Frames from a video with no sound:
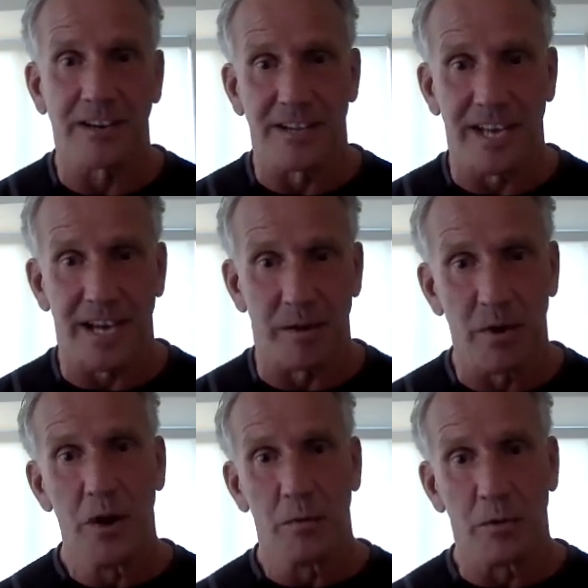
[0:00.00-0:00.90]
to them.
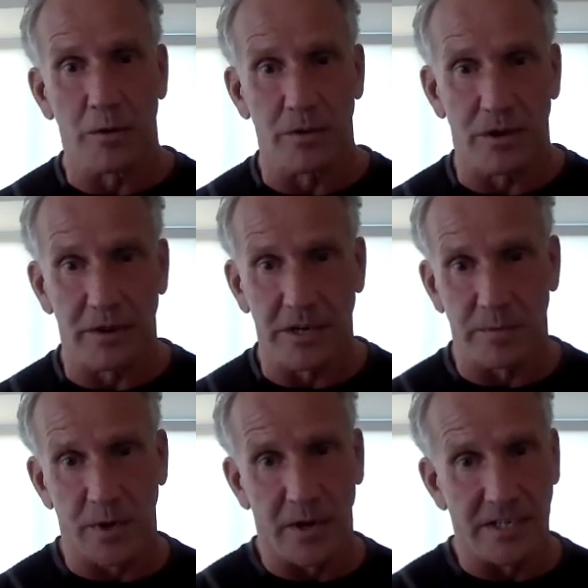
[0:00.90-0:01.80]
What were their
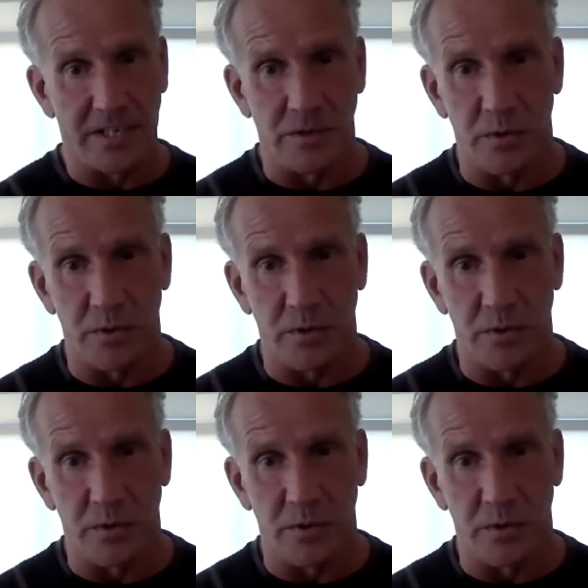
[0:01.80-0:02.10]
experiences?